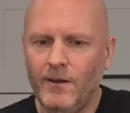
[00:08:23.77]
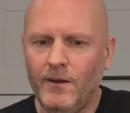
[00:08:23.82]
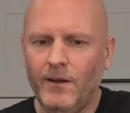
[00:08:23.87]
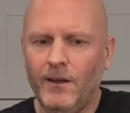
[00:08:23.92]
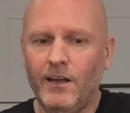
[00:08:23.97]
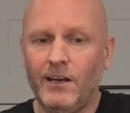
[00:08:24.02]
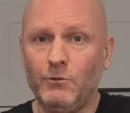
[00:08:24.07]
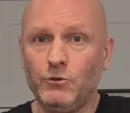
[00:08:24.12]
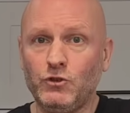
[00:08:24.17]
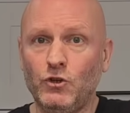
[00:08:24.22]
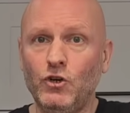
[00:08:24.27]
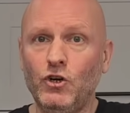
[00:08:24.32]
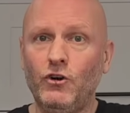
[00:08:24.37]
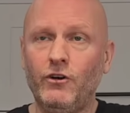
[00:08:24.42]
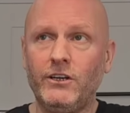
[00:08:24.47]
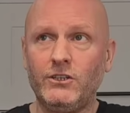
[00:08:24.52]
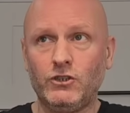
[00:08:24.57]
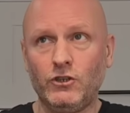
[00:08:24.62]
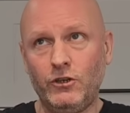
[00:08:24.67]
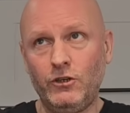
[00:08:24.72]
And I was
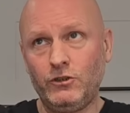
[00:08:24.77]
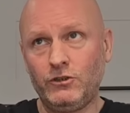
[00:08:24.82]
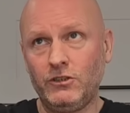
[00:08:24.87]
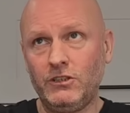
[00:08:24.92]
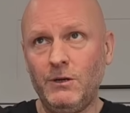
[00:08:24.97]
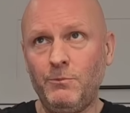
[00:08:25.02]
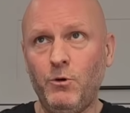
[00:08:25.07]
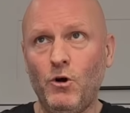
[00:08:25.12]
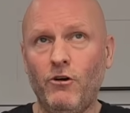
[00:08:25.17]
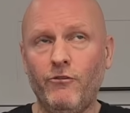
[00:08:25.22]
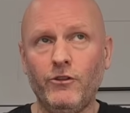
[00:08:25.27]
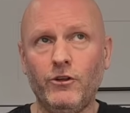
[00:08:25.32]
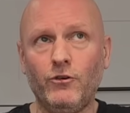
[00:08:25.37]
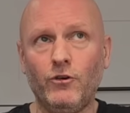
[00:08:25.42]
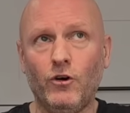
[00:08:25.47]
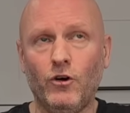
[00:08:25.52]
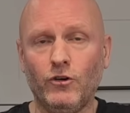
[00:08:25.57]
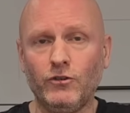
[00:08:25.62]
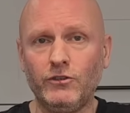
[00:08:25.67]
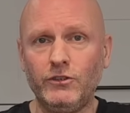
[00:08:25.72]
hungry, so I used to nip over the
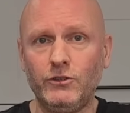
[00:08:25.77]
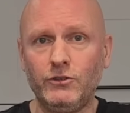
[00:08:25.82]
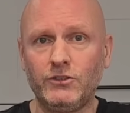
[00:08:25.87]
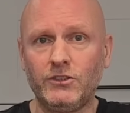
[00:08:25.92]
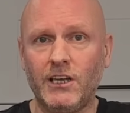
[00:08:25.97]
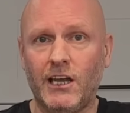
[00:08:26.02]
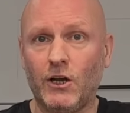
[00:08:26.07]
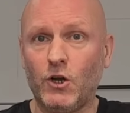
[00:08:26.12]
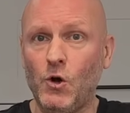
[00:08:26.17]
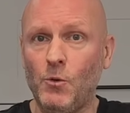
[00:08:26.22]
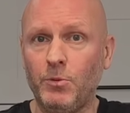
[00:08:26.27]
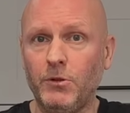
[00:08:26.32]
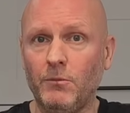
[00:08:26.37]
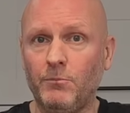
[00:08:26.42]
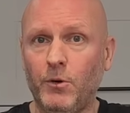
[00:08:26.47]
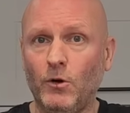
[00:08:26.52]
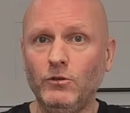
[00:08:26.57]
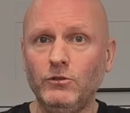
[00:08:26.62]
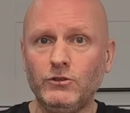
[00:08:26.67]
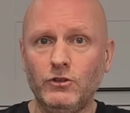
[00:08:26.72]
road and used to get a couple of
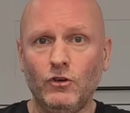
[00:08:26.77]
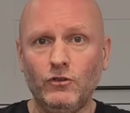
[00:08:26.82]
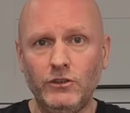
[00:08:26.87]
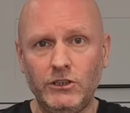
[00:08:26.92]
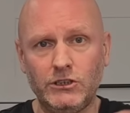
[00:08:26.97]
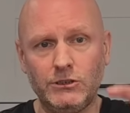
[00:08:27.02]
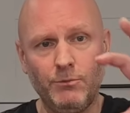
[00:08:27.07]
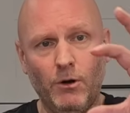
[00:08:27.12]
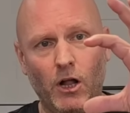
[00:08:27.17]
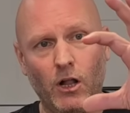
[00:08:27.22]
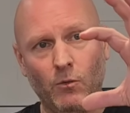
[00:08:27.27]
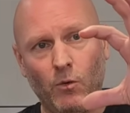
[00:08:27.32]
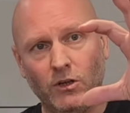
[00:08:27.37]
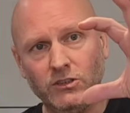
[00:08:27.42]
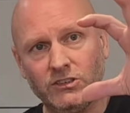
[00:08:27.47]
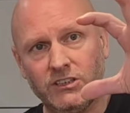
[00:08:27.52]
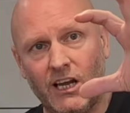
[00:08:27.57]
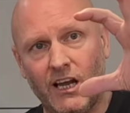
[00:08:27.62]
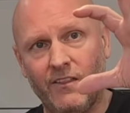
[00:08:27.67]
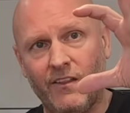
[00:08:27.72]
buns, only small
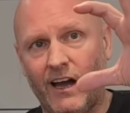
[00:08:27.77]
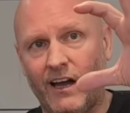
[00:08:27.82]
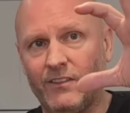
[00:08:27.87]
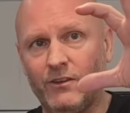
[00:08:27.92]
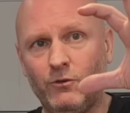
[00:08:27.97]
ones like that.